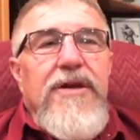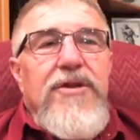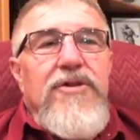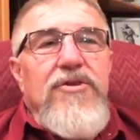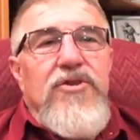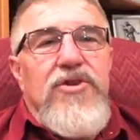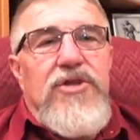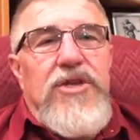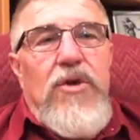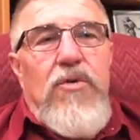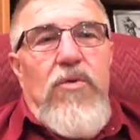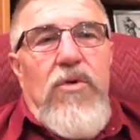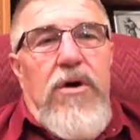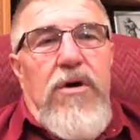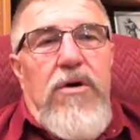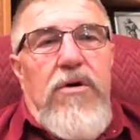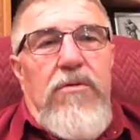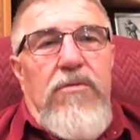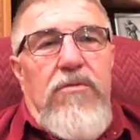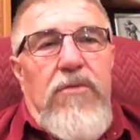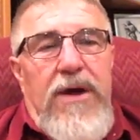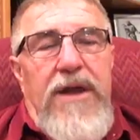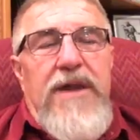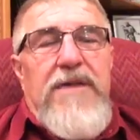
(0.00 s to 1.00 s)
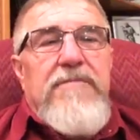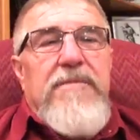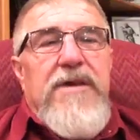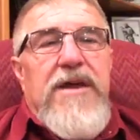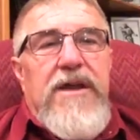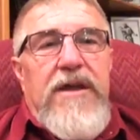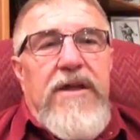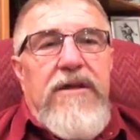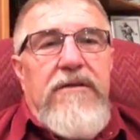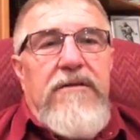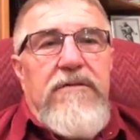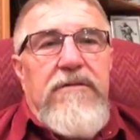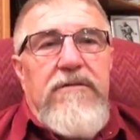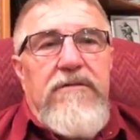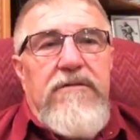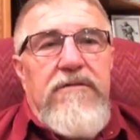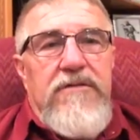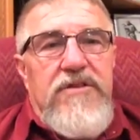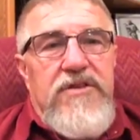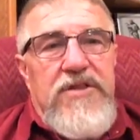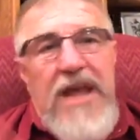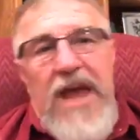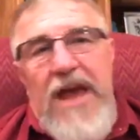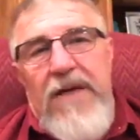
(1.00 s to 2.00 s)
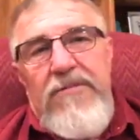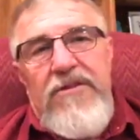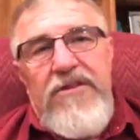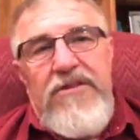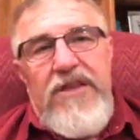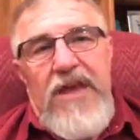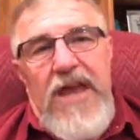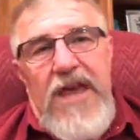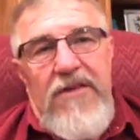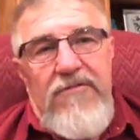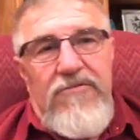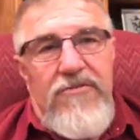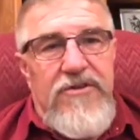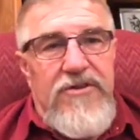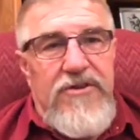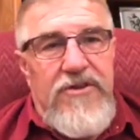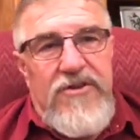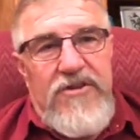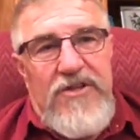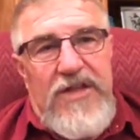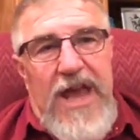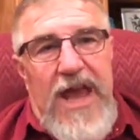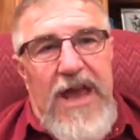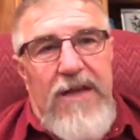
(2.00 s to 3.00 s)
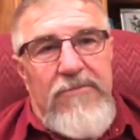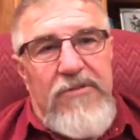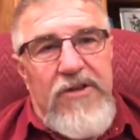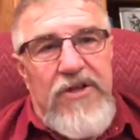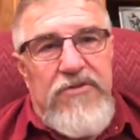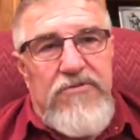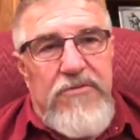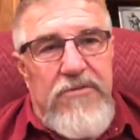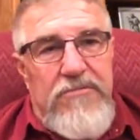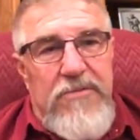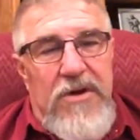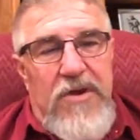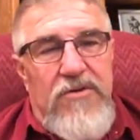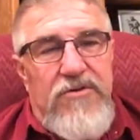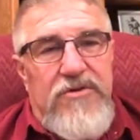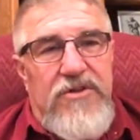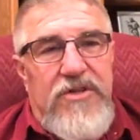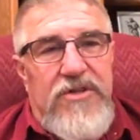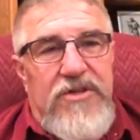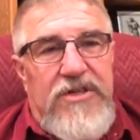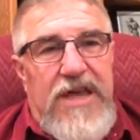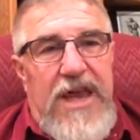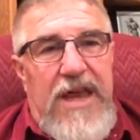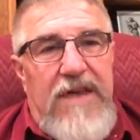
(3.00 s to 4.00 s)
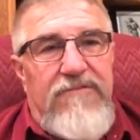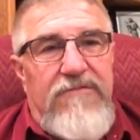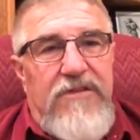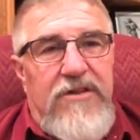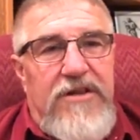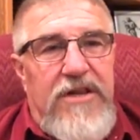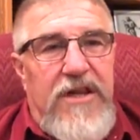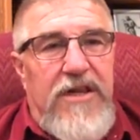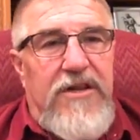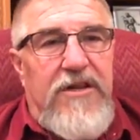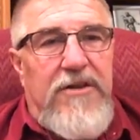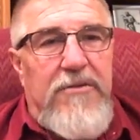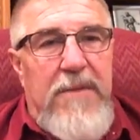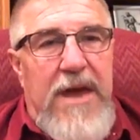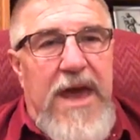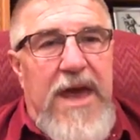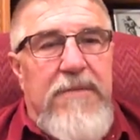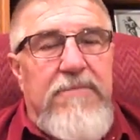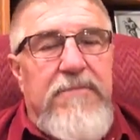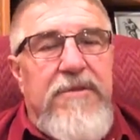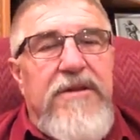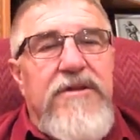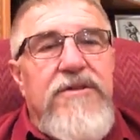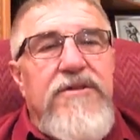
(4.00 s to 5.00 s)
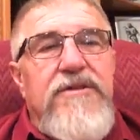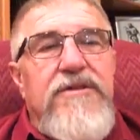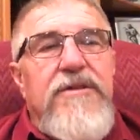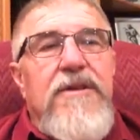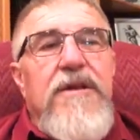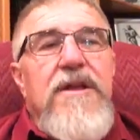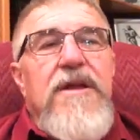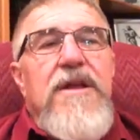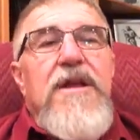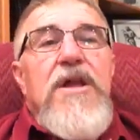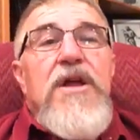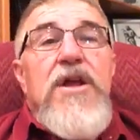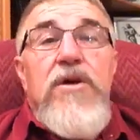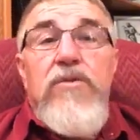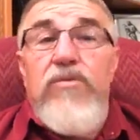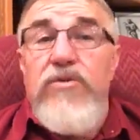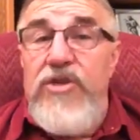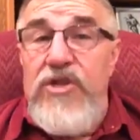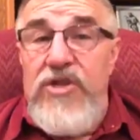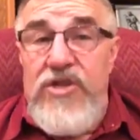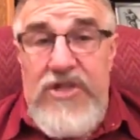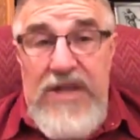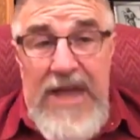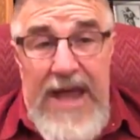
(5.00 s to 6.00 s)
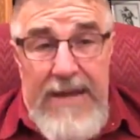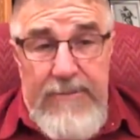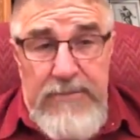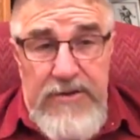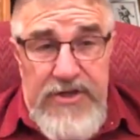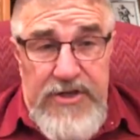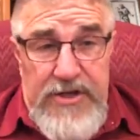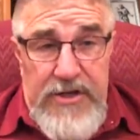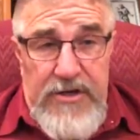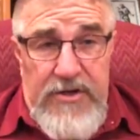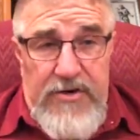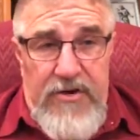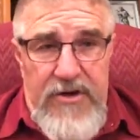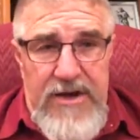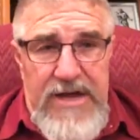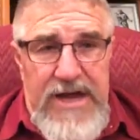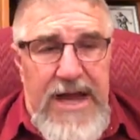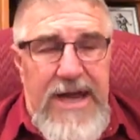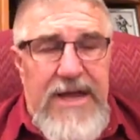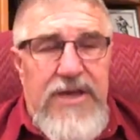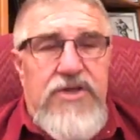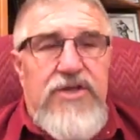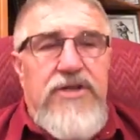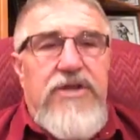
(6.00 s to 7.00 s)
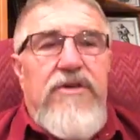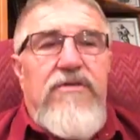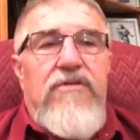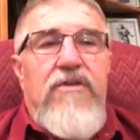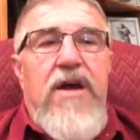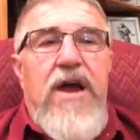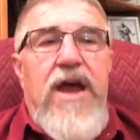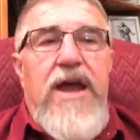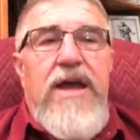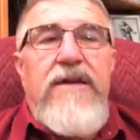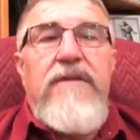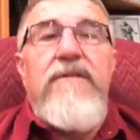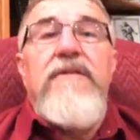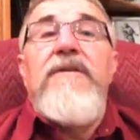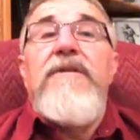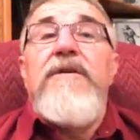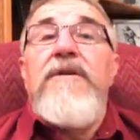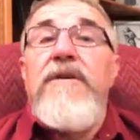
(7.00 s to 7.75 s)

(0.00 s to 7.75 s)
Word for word: You say, well, wait a minute. The Sabbath day was established when Moses gave the Ten Commandments. It was established in creation, right?